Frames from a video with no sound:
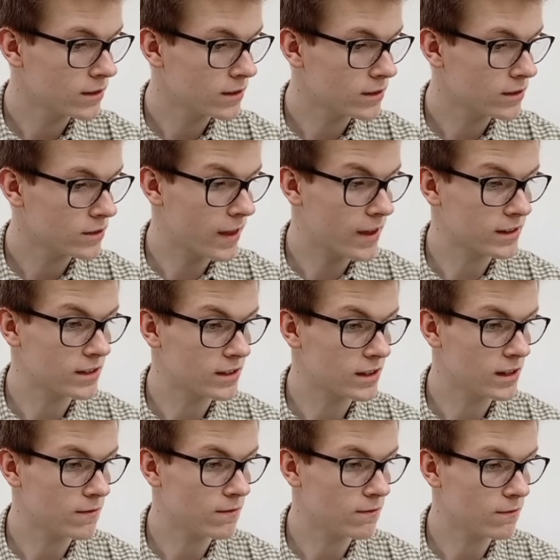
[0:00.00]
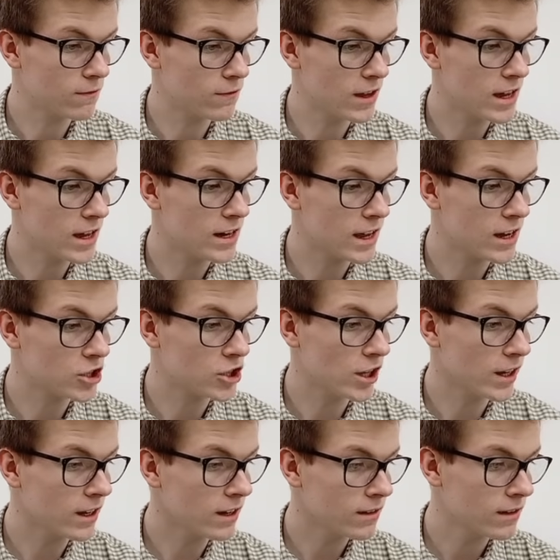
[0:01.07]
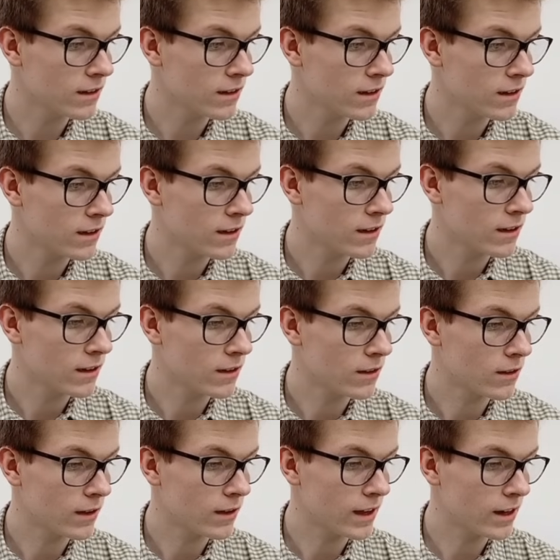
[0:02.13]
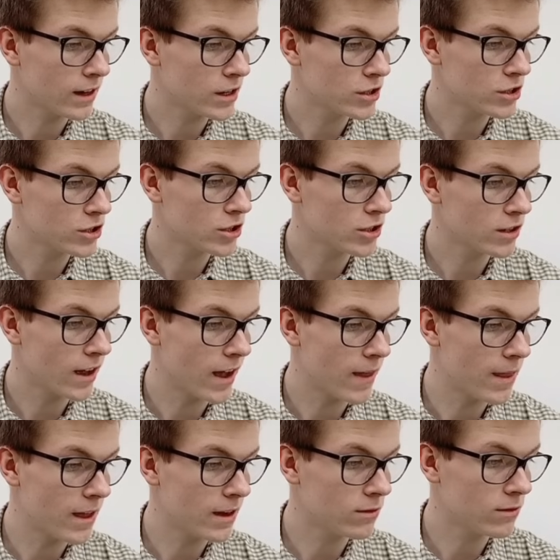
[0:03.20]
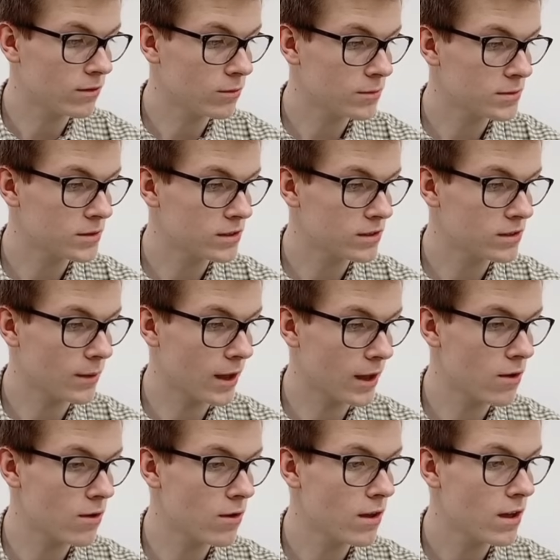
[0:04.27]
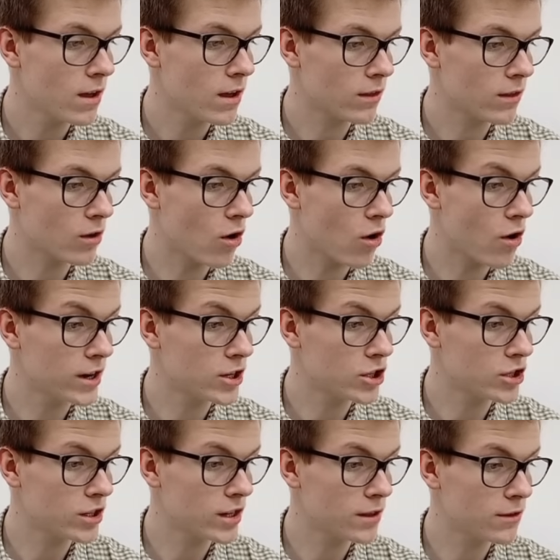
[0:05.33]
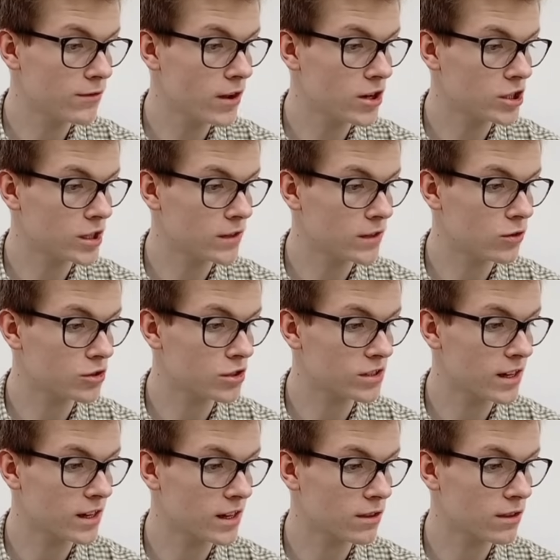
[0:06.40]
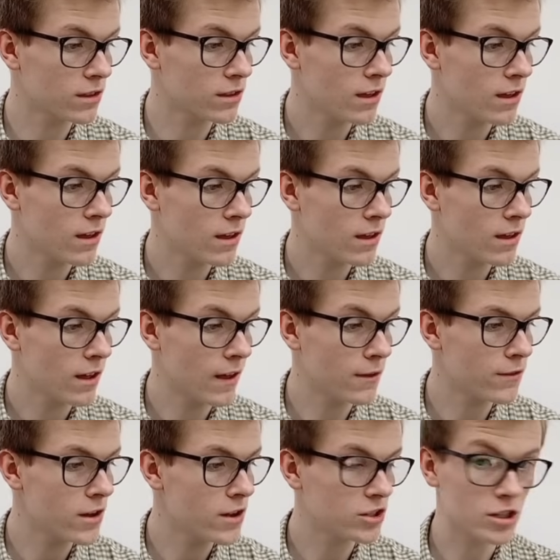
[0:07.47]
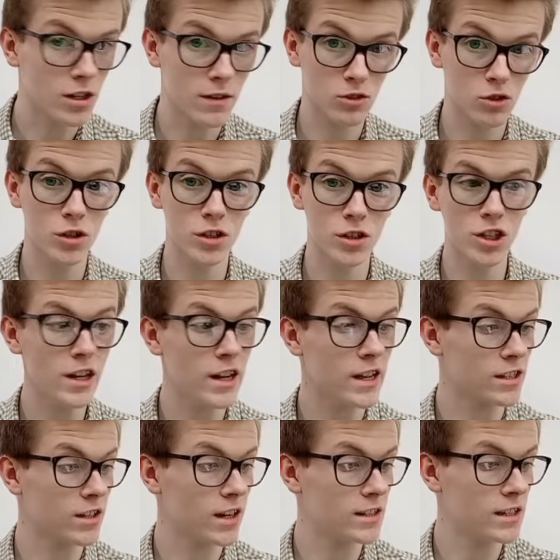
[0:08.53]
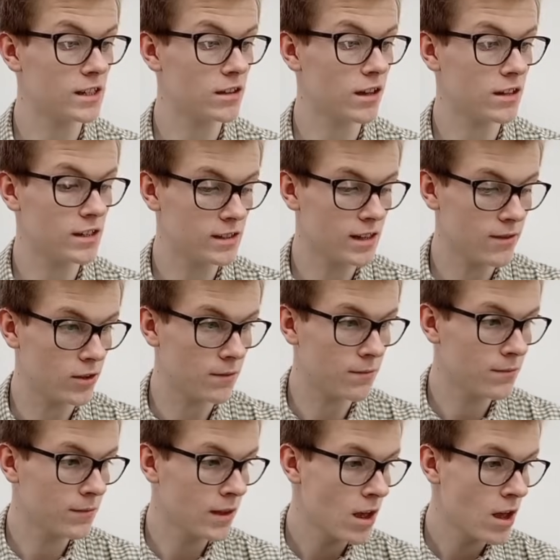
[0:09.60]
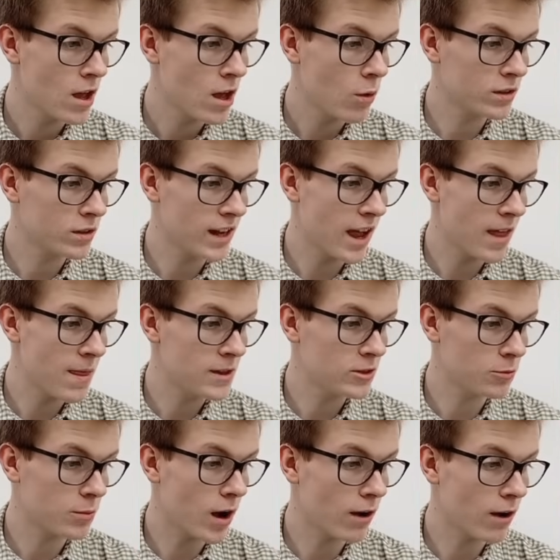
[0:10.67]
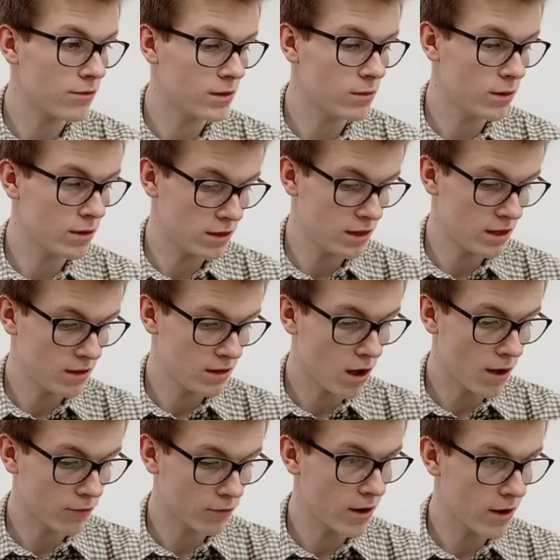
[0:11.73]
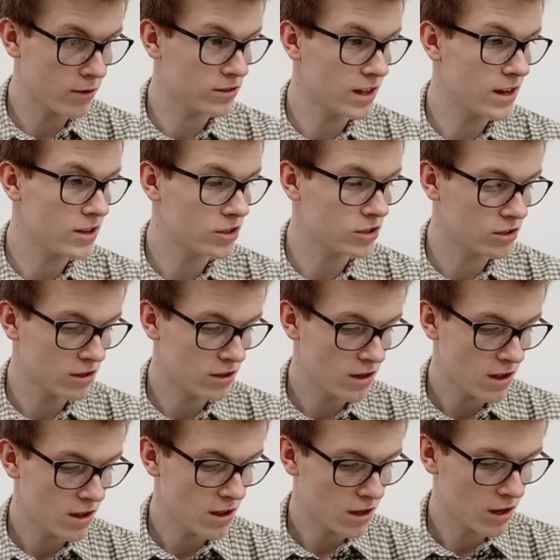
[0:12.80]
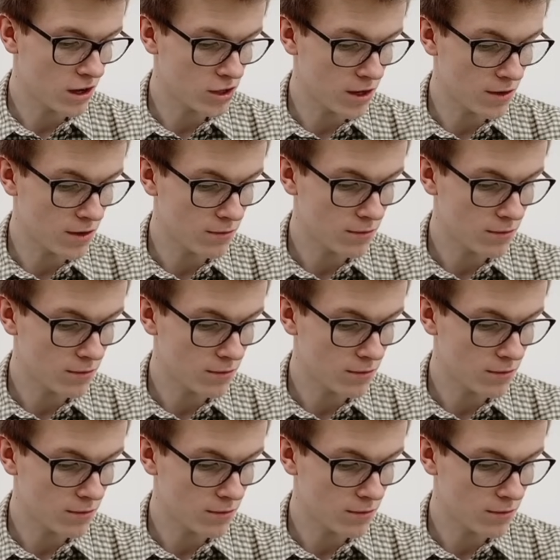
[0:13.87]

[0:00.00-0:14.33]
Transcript: So that's the VE Day shilling, English. And then, whoops, there we go. Coronation year, the first year of George VI, and the first year of Scottish shillings, 1937. Once again, these are part of with the half crowns there, just done